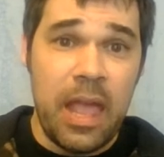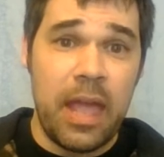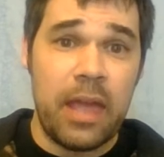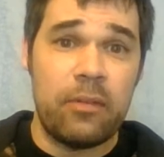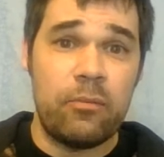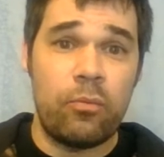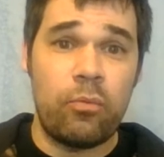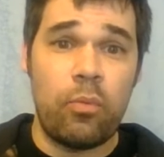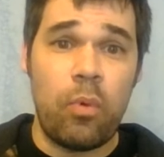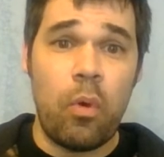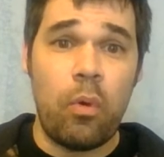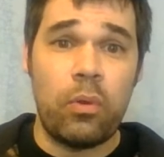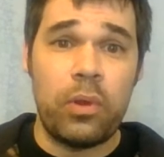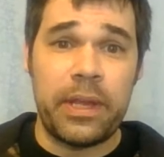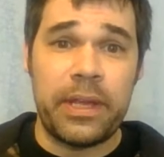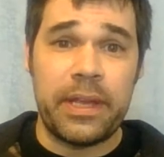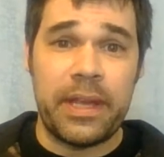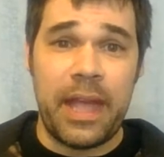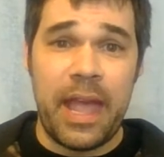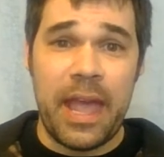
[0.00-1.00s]
and
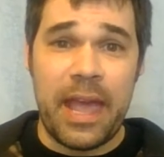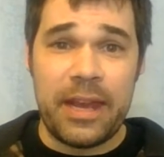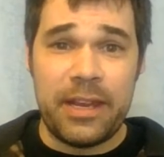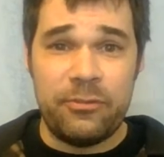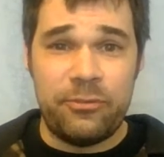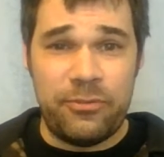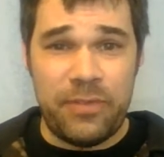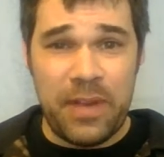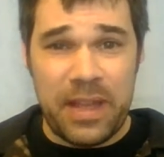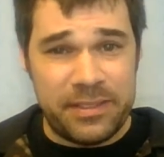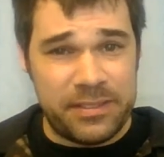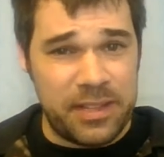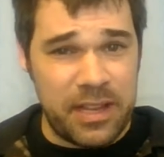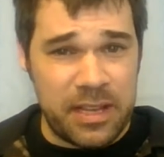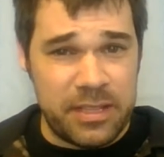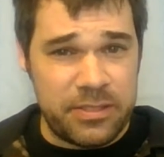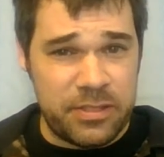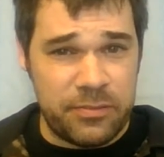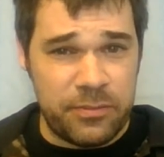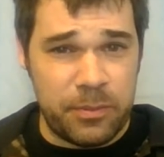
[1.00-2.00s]
rolling any fate
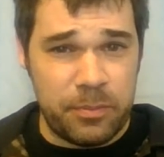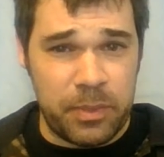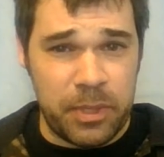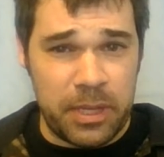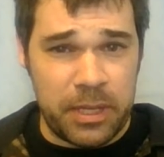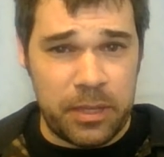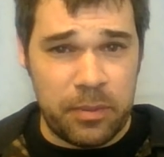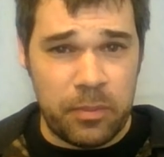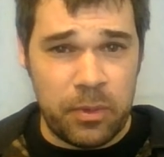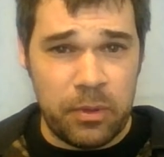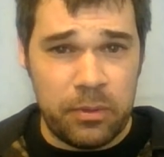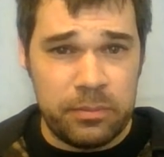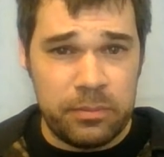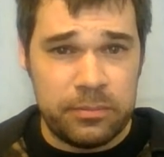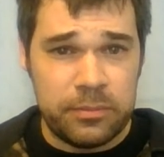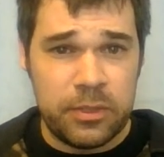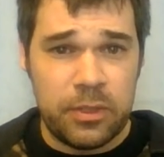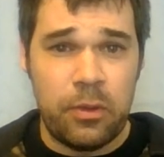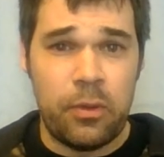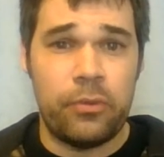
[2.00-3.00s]
dice if applicable,
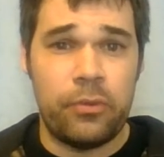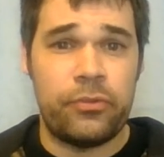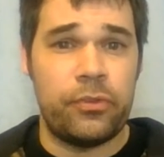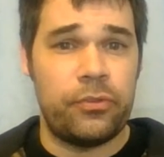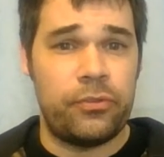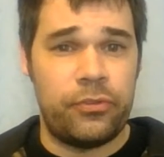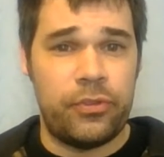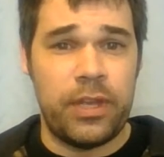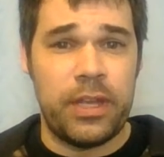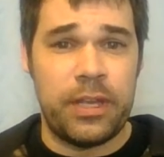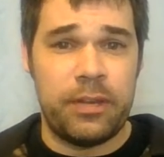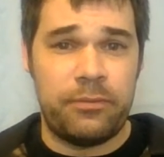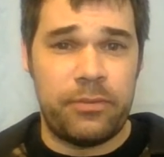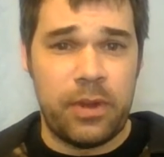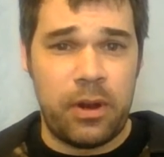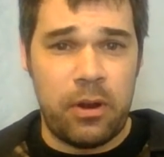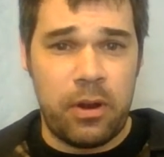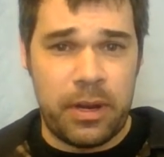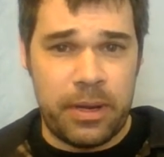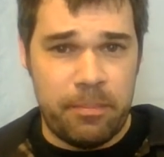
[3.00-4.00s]
also seeing if
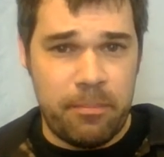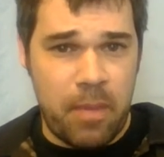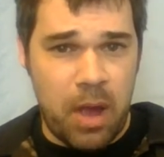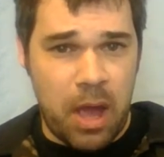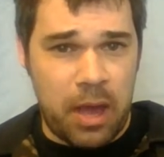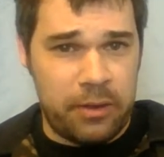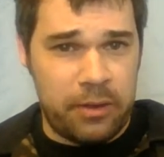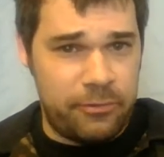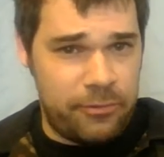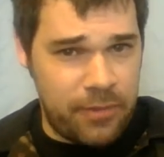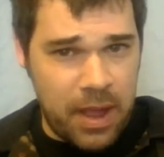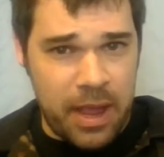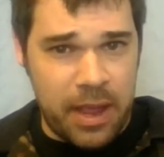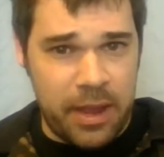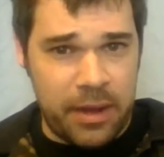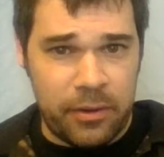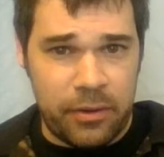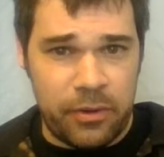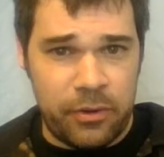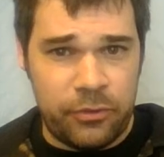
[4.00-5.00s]
there are any
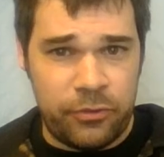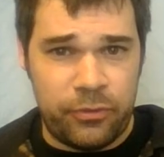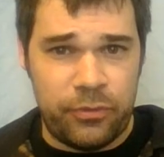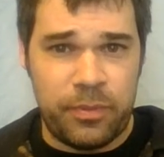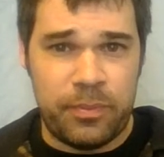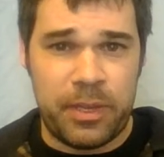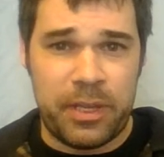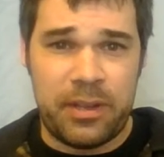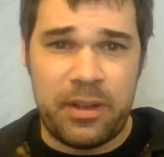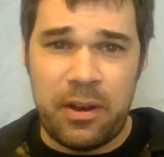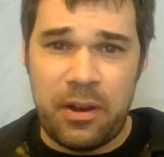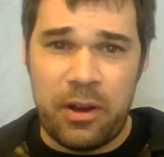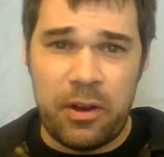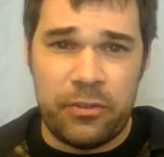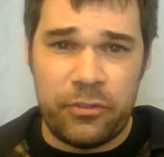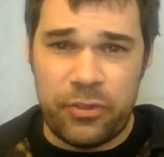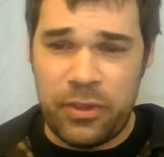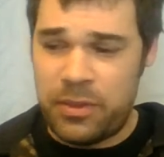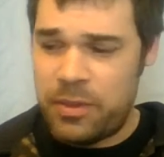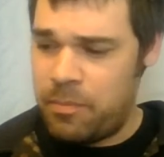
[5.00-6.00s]
modifiers from the
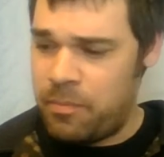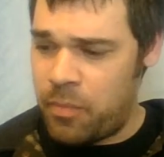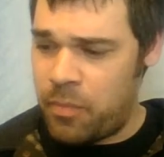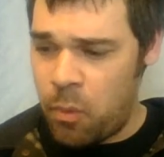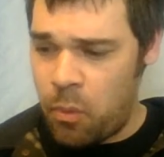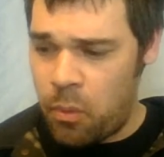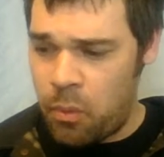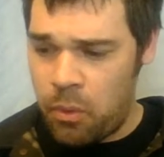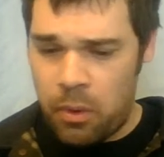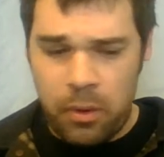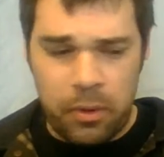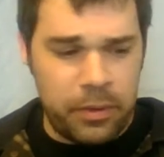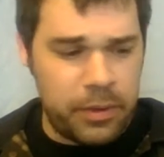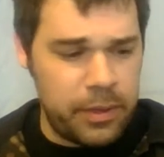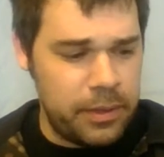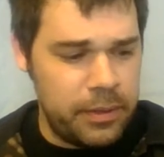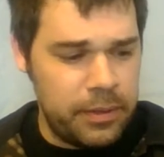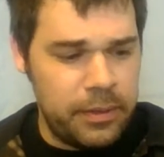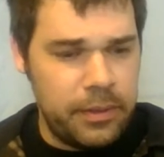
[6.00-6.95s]
cards on the board.